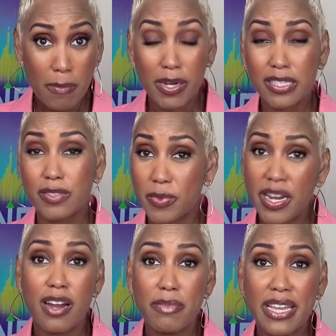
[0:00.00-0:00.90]
But
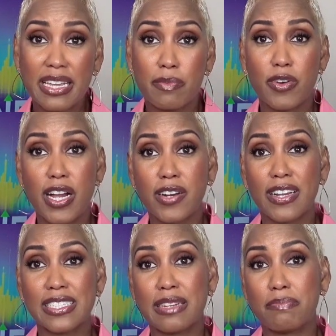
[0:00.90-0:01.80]
we are making progress,